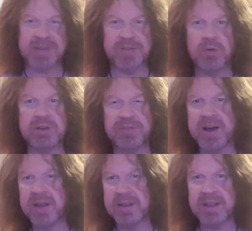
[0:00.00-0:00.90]
They've already
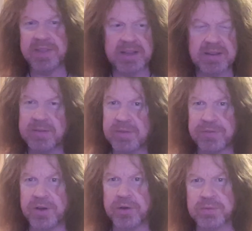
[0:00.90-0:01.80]
found, I think, the, the
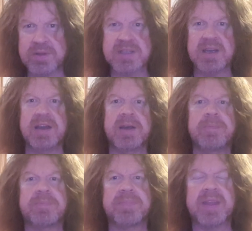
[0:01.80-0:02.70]
phones,
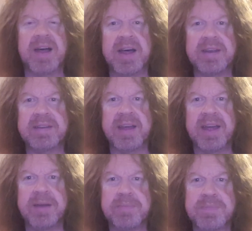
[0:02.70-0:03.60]
and
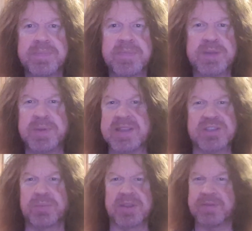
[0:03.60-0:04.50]
uh, there's been
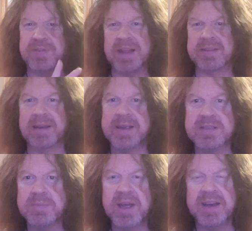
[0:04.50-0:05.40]
some other
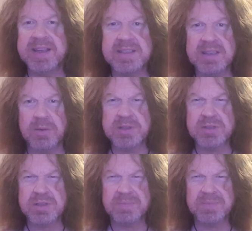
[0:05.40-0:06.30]
vandalism, and he's you know he's
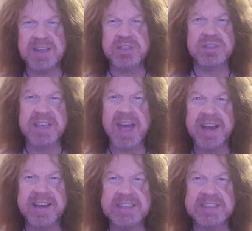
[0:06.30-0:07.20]
just he's just
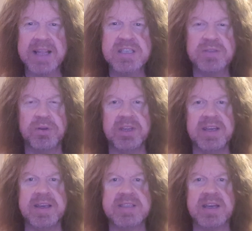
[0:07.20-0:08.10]
getting this sense of
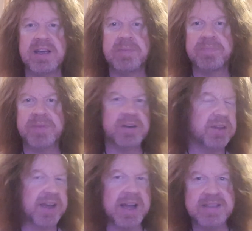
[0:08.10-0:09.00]
unease. And the
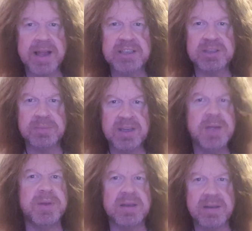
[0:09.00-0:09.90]
other guy turns to him,
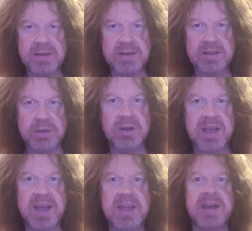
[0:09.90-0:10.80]
Eben, you
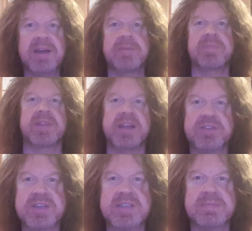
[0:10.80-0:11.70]
okay? And he
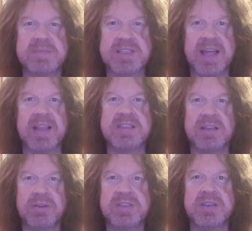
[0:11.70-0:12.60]
just stands
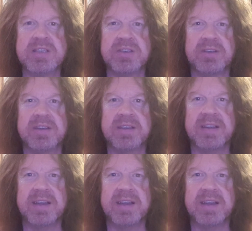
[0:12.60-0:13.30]
and looks at the sun.